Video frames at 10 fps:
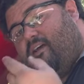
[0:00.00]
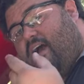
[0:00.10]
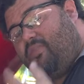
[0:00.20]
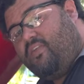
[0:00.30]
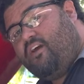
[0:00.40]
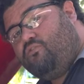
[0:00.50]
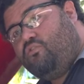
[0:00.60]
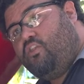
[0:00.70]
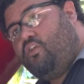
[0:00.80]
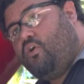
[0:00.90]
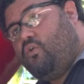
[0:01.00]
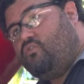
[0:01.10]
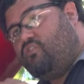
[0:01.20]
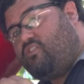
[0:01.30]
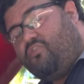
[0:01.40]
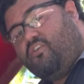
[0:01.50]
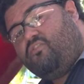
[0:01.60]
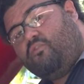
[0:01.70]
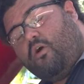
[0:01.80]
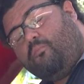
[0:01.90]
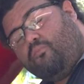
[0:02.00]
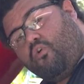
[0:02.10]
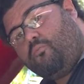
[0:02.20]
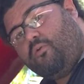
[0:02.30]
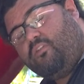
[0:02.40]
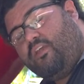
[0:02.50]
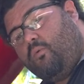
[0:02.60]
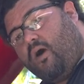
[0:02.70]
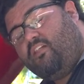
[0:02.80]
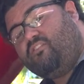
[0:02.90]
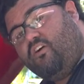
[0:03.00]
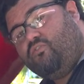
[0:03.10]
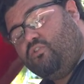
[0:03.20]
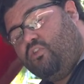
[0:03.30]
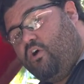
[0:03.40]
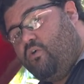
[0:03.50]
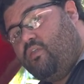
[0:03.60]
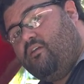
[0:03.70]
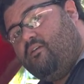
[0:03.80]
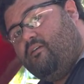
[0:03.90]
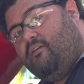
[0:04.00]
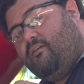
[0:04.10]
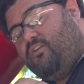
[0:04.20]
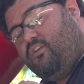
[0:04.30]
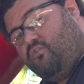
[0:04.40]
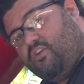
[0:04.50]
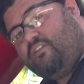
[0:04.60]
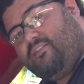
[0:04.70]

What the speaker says: I need it under the load to set this appropriately while it's under load. You really